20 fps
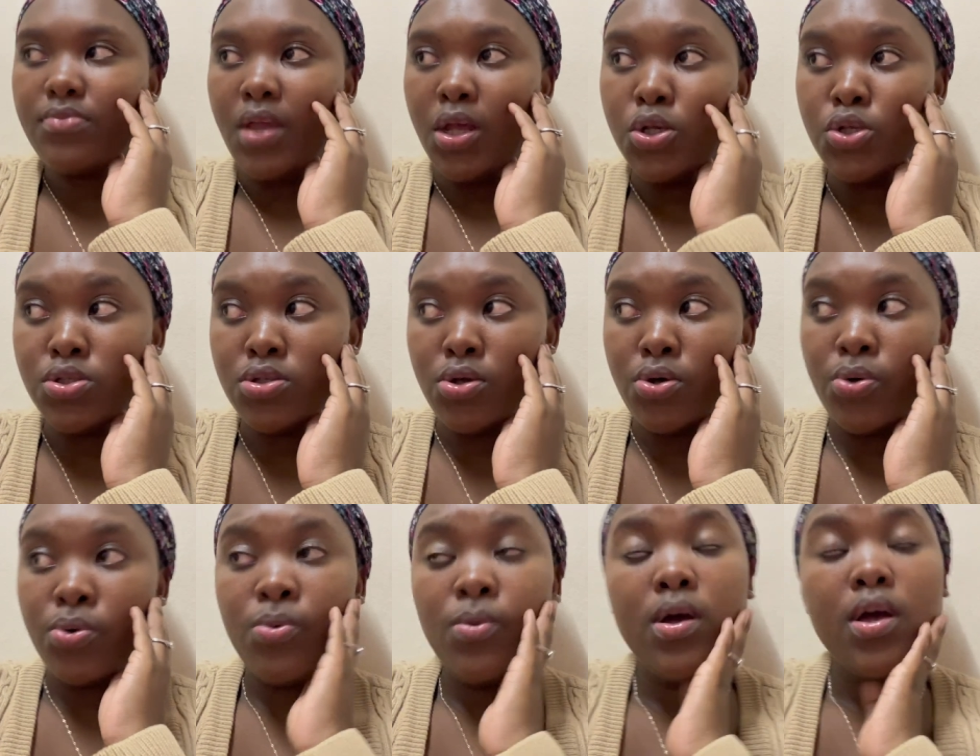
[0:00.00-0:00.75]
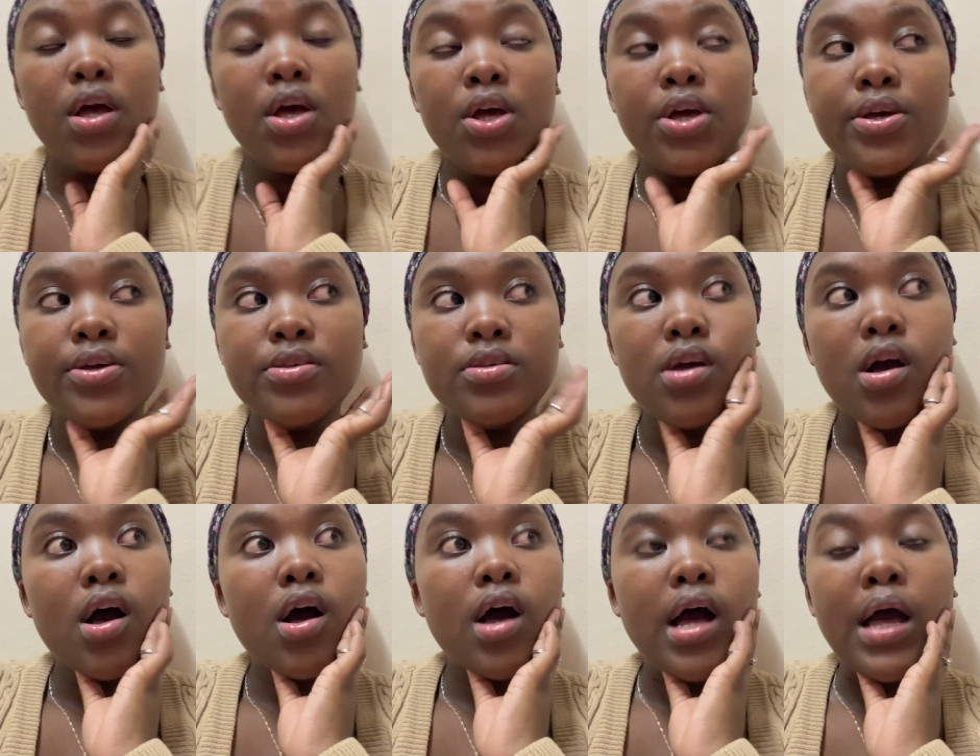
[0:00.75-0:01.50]
So
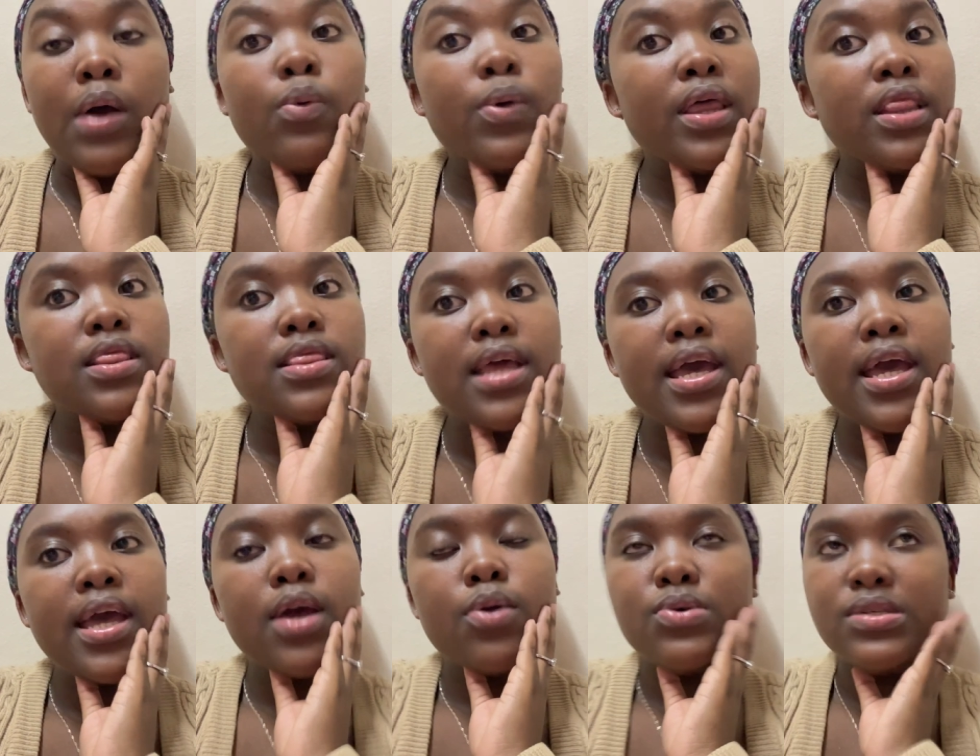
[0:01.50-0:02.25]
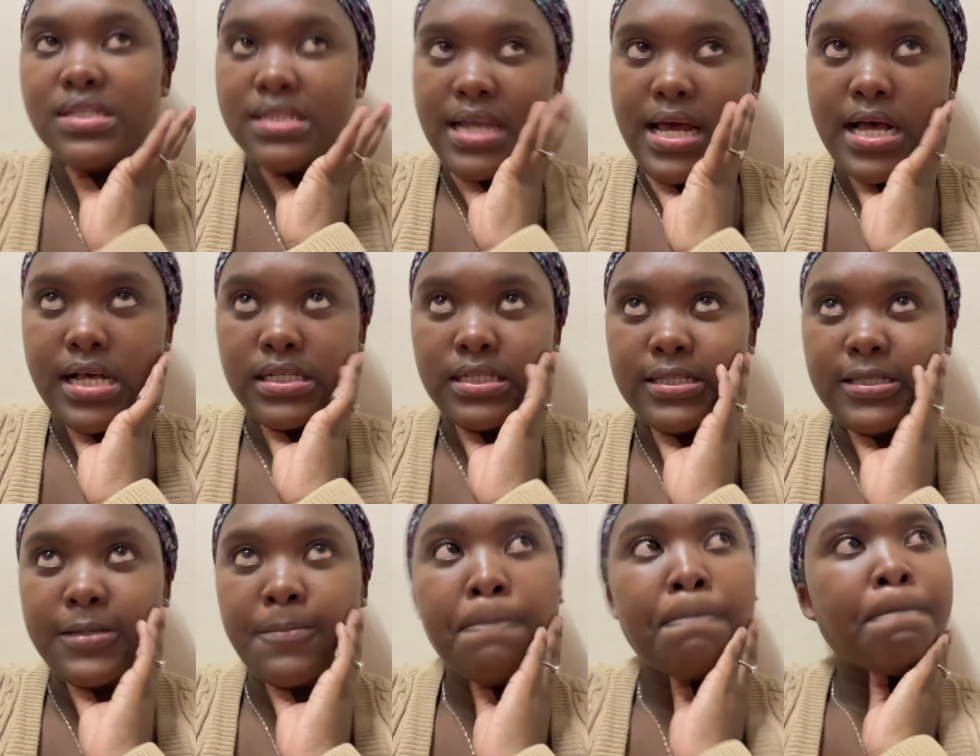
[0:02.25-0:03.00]
yeah, I went there. It was nice.